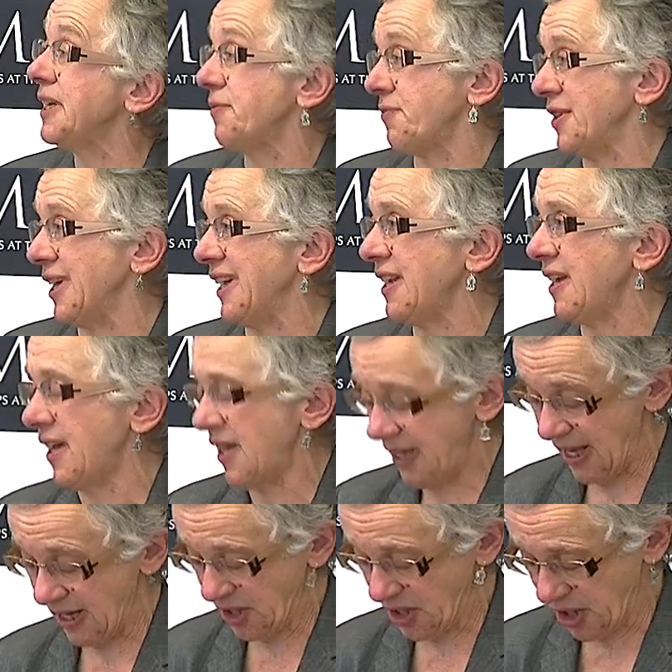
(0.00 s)
evening,
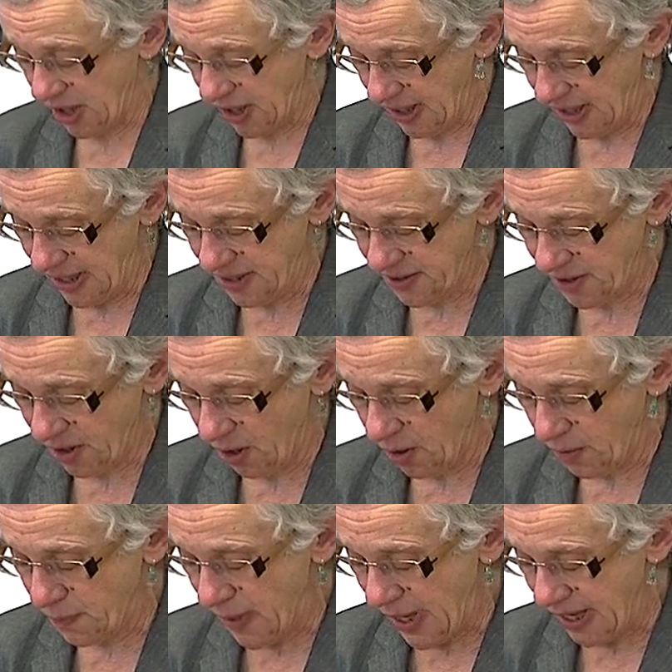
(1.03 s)
her lecture is
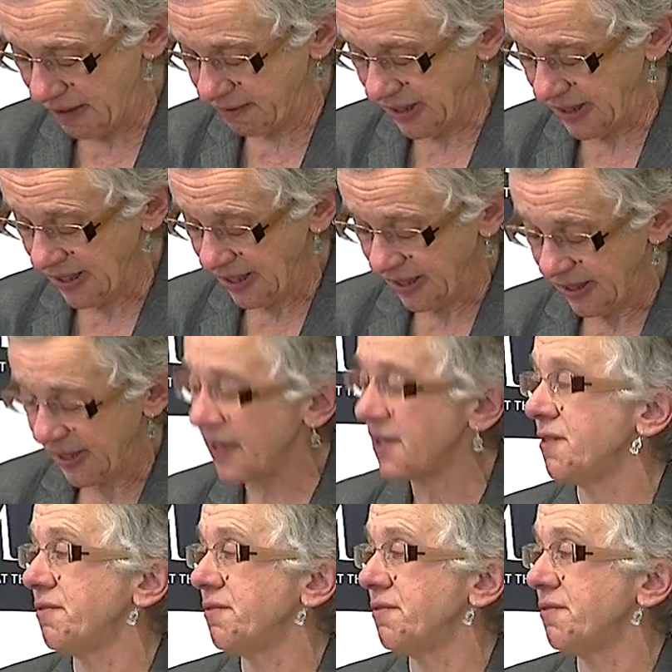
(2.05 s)
on Mary in